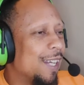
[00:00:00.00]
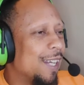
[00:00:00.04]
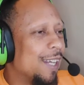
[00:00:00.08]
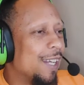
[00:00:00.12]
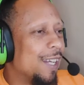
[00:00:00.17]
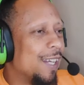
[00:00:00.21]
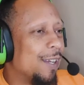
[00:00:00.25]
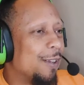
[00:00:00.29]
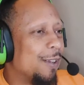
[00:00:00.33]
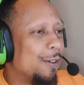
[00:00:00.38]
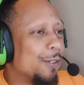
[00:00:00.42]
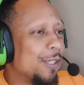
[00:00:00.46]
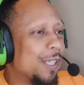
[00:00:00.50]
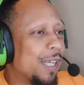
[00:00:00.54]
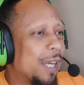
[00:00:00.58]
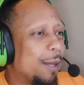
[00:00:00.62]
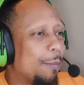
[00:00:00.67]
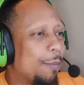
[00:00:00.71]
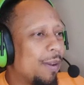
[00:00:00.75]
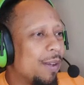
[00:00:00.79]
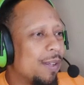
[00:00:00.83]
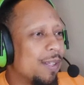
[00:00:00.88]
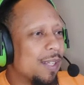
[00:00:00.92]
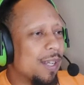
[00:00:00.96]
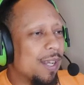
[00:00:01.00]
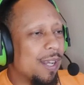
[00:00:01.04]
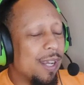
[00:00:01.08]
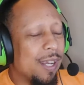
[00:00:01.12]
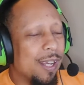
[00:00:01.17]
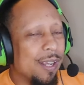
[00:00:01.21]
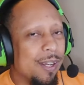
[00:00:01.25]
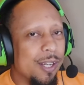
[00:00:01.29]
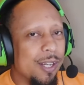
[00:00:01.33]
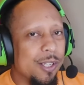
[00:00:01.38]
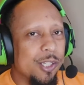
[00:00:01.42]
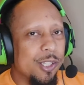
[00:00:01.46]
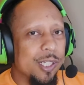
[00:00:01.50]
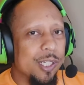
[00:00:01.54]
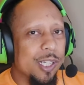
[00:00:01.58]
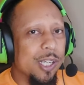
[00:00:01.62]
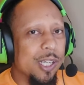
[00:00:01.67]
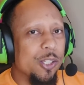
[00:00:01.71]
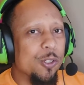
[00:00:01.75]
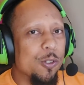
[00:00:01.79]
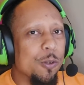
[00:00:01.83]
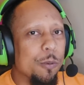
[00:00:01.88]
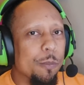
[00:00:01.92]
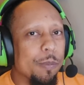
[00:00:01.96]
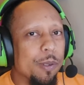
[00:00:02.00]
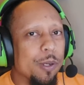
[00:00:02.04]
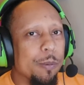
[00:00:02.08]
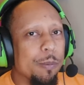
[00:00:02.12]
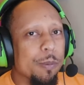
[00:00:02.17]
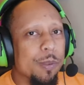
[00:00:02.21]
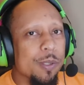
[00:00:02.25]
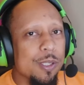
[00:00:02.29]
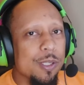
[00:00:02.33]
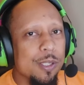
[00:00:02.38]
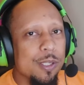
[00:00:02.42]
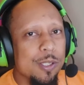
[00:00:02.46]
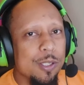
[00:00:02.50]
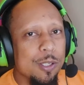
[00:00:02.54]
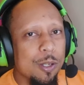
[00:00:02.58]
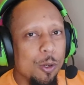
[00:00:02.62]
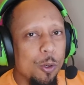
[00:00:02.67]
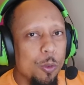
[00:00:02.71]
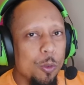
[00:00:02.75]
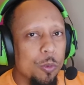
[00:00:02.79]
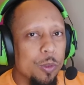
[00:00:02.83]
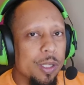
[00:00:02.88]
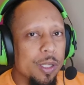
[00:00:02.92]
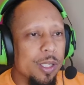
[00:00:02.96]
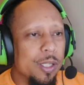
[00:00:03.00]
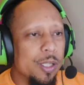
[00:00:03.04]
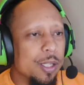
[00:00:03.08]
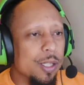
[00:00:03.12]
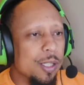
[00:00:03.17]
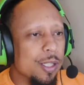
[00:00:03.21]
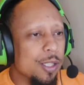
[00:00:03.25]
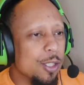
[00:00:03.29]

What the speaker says: Entertainment and educational purposes only.